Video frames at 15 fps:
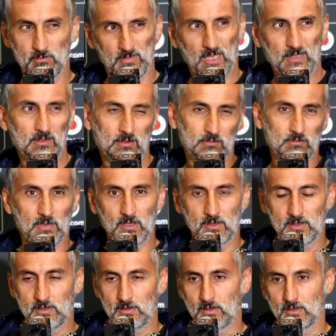That
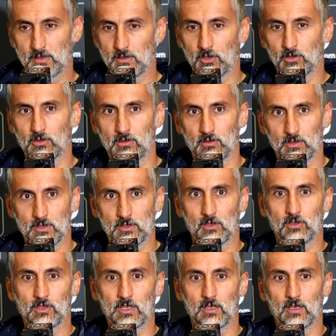it's
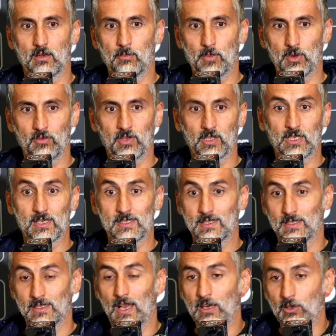not the perfect guess
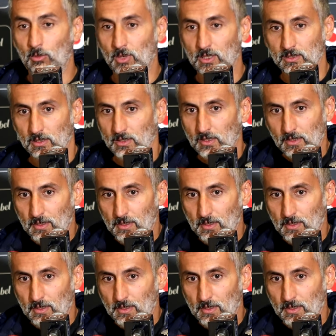scenario, but